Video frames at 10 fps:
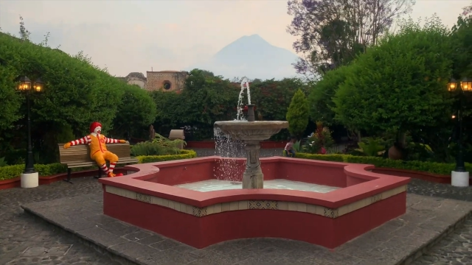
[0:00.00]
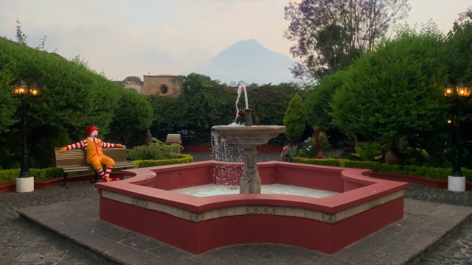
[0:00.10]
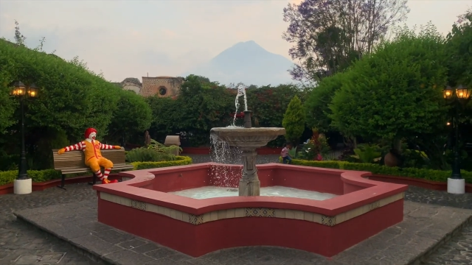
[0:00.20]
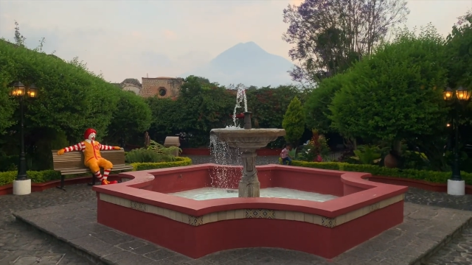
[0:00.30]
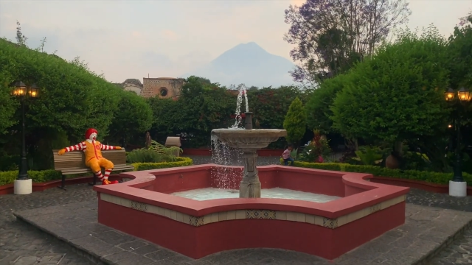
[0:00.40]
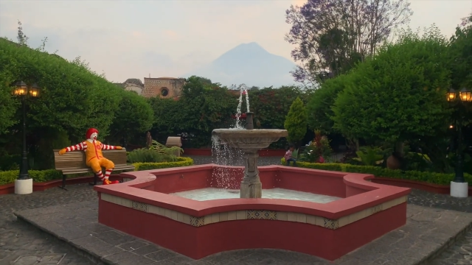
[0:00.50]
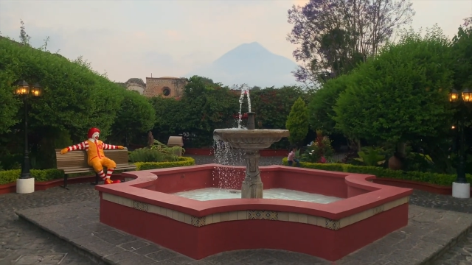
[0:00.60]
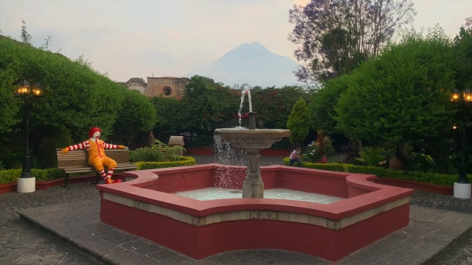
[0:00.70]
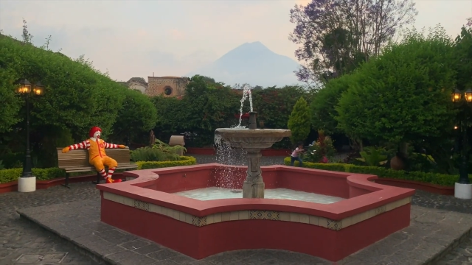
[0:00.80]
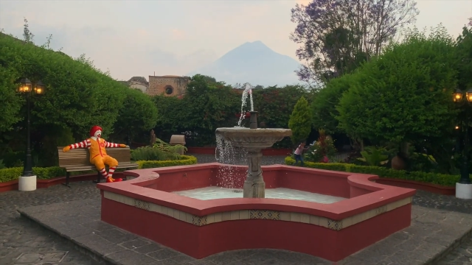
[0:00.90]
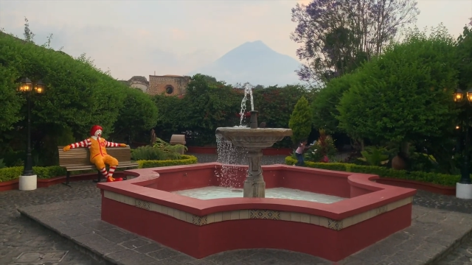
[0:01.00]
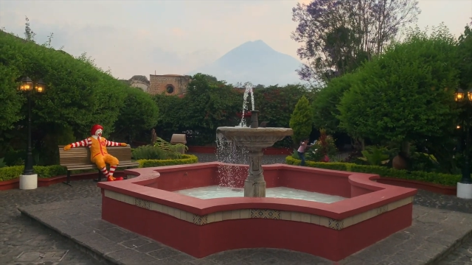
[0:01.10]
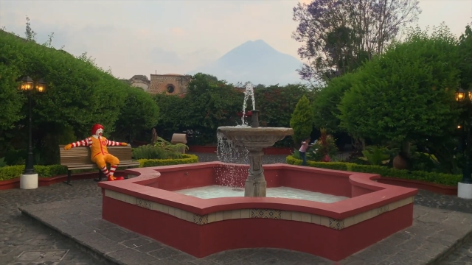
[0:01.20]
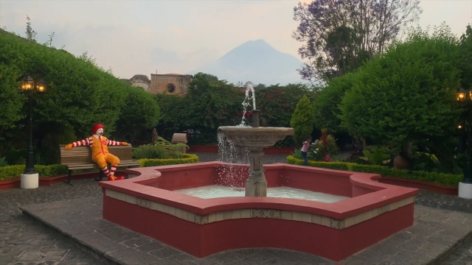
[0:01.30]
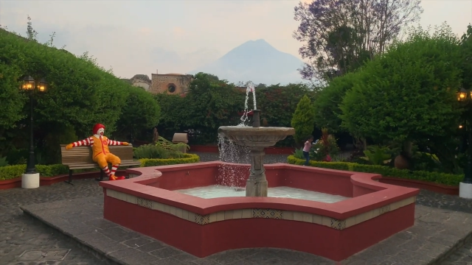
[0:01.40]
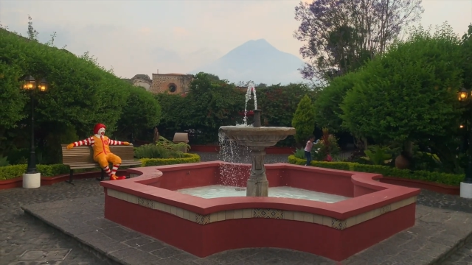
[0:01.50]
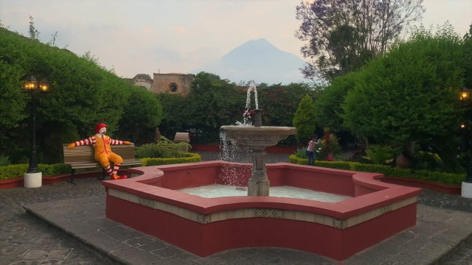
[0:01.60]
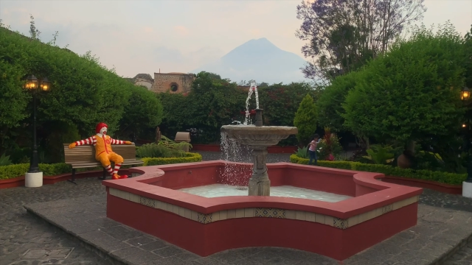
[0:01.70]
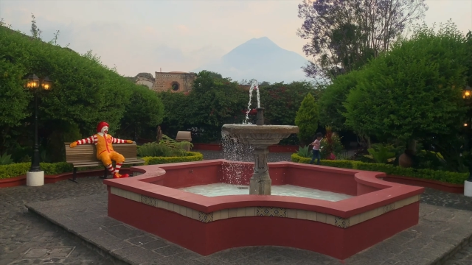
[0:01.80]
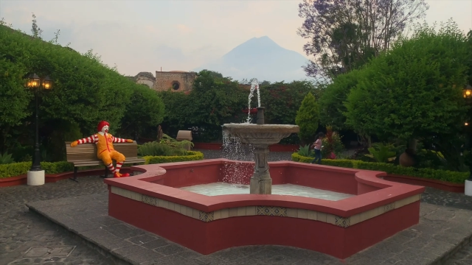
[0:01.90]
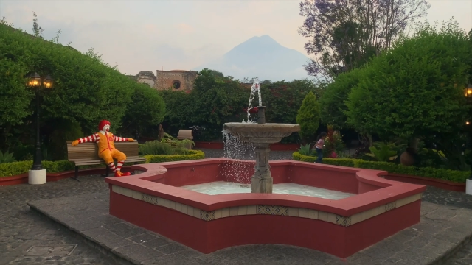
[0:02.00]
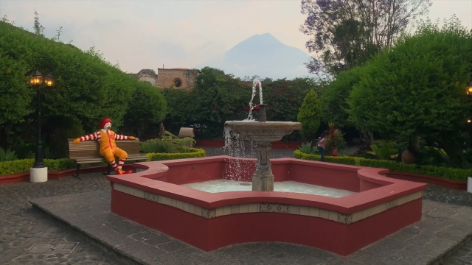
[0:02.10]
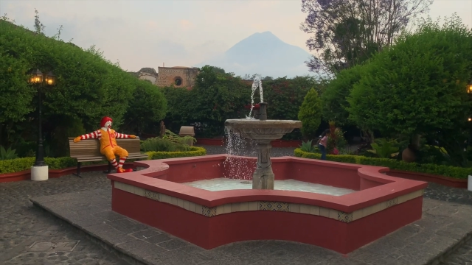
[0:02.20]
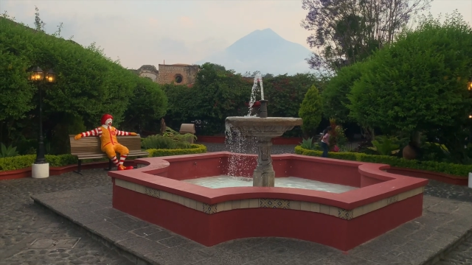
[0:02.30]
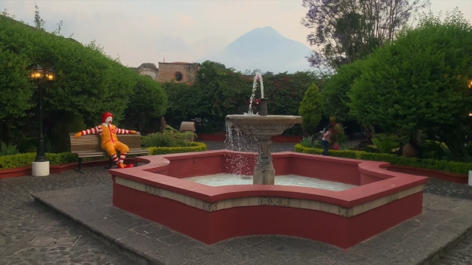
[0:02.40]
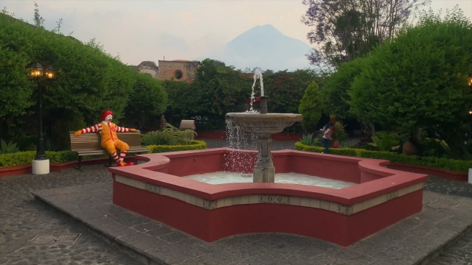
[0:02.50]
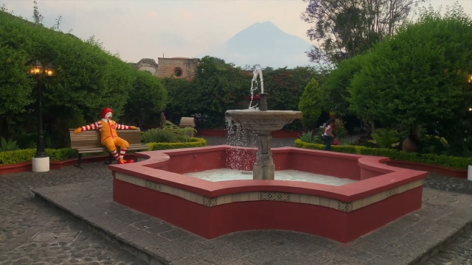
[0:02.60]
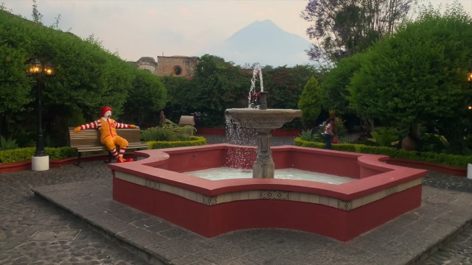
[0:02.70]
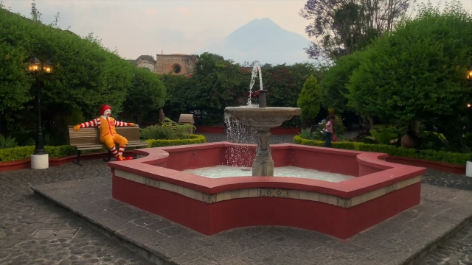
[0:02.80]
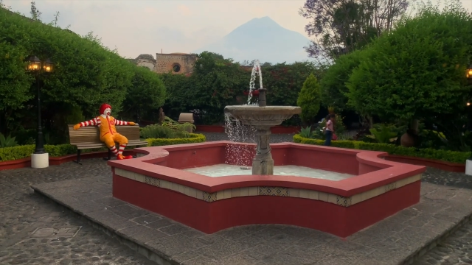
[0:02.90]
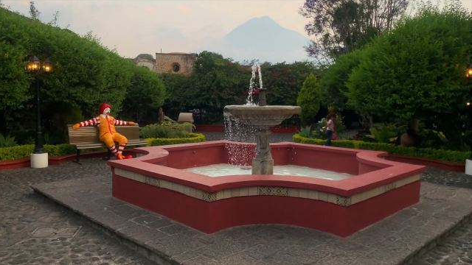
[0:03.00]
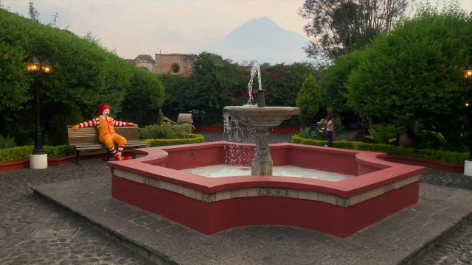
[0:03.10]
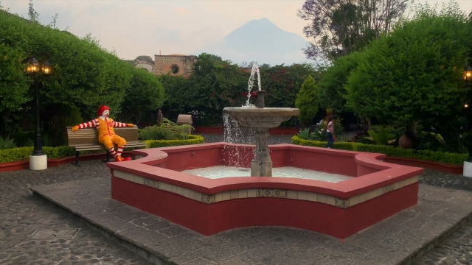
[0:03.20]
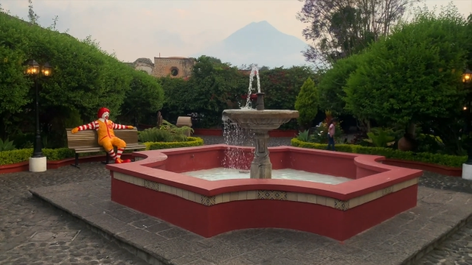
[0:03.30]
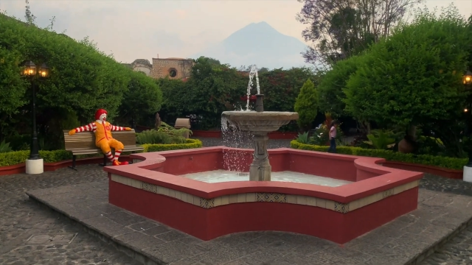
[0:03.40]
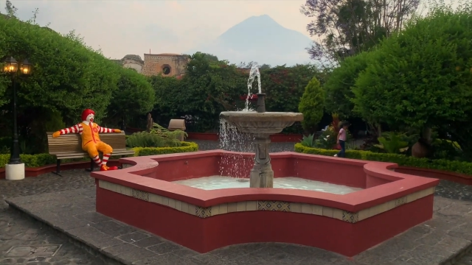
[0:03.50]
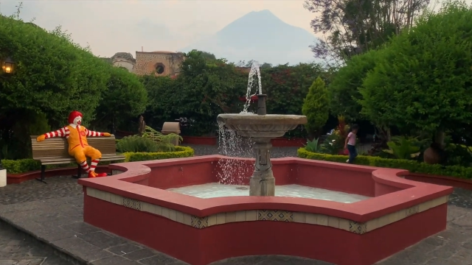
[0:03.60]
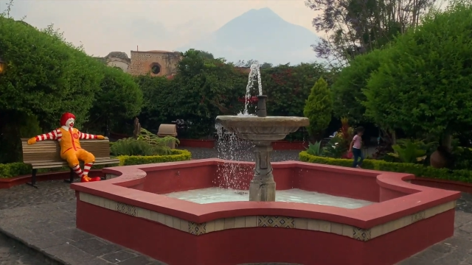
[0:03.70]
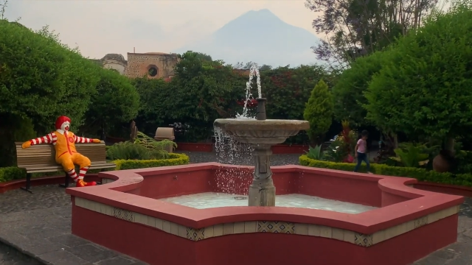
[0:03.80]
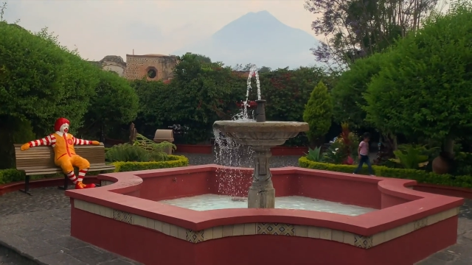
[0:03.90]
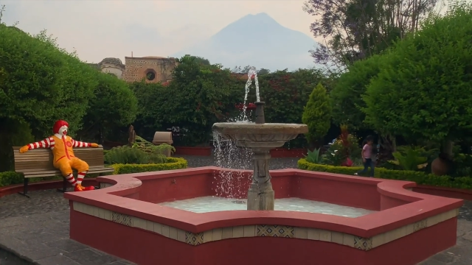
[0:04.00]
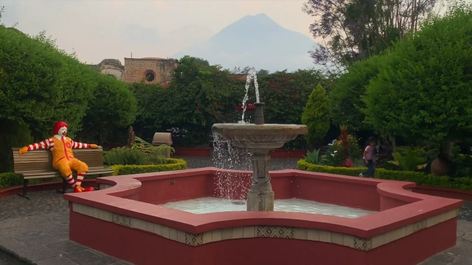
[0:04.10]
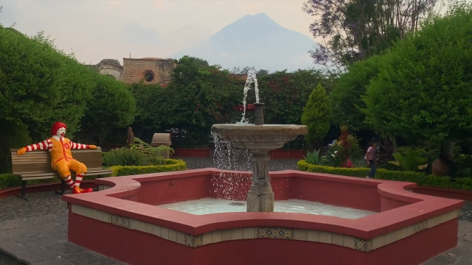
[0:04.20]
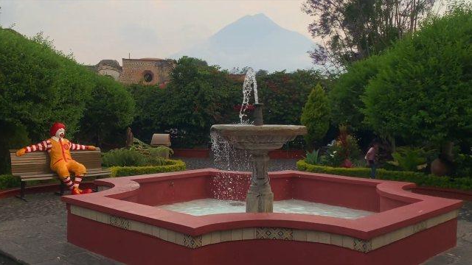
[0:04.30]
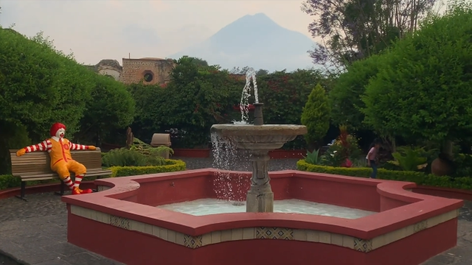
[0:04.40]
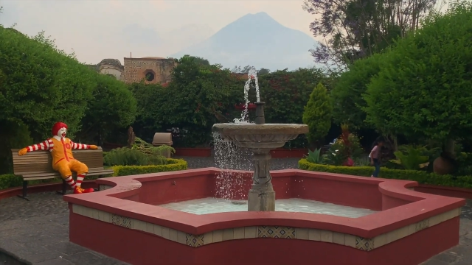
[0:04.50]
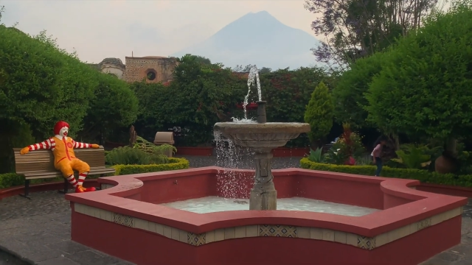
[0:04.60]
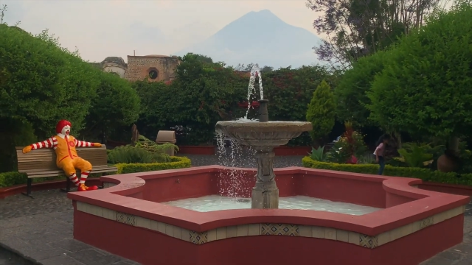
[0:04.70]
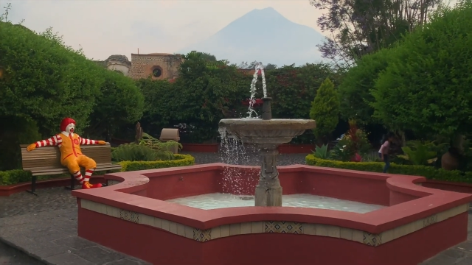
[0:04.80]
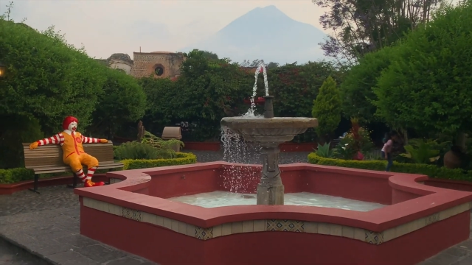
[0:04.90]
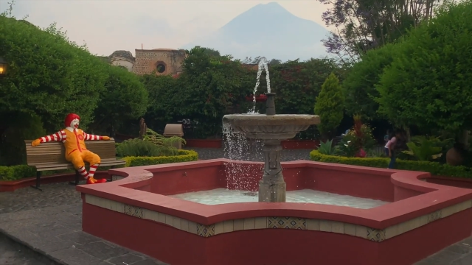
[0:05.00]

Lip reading: No face is visible, so there are no lips to read.